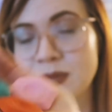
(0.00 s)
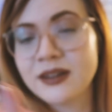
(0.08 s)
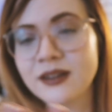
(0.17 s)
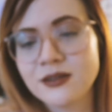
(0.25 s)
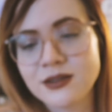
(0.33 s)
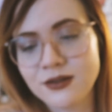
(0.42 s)
but
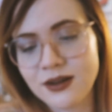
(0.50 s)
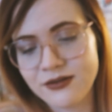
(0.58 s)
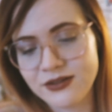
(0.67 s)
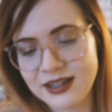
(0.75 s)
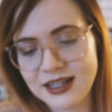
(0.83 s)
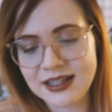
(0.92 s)
they also
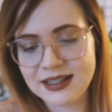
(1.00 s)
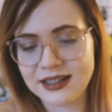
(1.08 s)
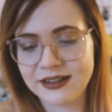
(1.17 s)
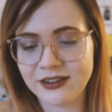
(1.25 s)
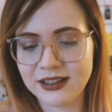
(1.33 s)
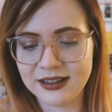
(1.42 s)
have these.
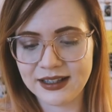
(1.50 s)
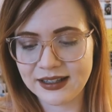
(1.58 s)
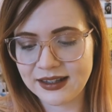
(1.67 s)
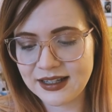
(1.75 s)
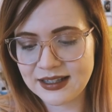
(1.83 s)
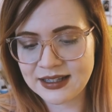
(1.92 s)
I really
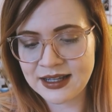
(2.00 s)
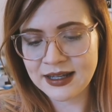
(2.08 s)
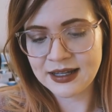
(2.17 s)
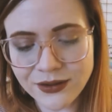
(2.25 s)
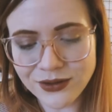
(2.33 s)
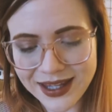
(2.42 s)
like these.
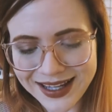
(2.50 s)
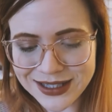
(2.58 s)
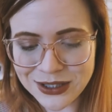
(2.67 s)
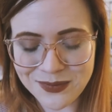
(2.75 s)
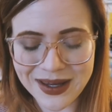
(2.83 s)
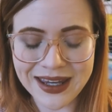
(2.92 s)
Now
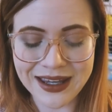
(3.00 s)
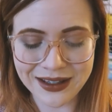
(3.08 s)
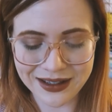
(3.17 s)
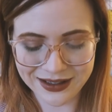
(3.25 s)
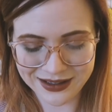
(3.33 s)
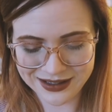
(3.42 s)
these to
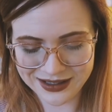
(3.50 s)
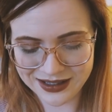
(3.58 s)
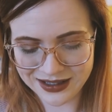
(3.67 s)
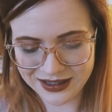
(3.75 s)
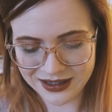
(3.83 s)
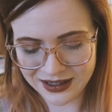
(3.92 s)
me,
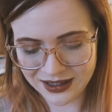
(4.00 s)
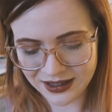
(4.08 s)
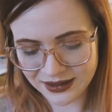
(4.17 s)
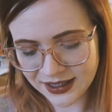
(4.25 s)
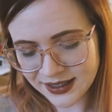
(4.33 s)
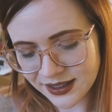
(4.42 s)

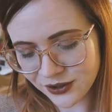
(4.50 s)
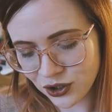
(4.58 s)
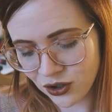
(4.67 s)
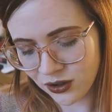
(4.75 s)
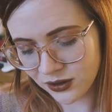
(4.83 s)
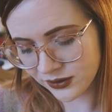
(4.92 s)
these are
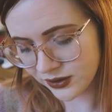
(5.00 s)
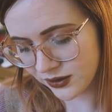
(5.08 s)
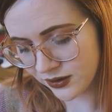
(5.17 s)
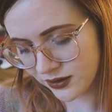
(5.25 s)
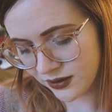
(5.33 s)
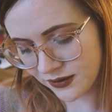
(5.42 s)
called
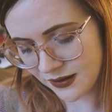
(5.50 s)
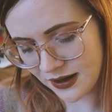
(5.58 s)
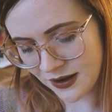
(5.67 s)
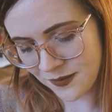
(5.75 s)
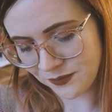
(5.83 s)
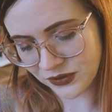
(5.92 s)

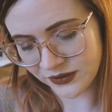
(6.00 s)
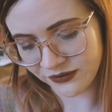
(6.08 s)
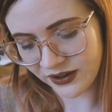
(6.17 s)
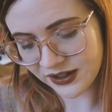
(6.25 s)
the